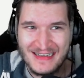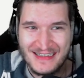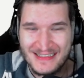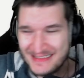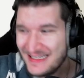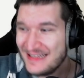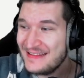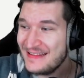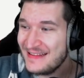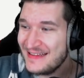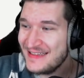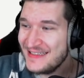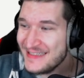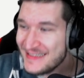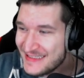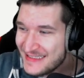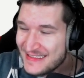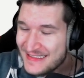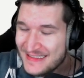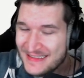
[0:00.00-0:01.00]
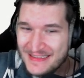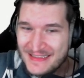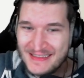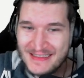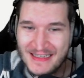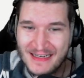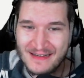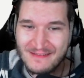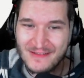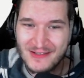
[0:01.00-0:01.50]
Suddenly,
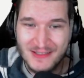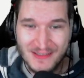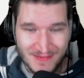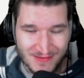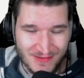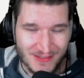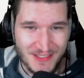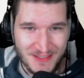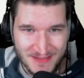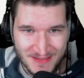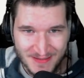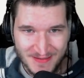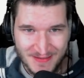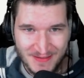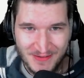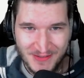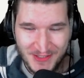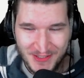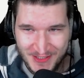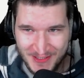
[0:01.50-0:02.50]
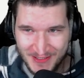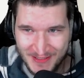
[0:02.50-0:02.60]
in our discussion Discord,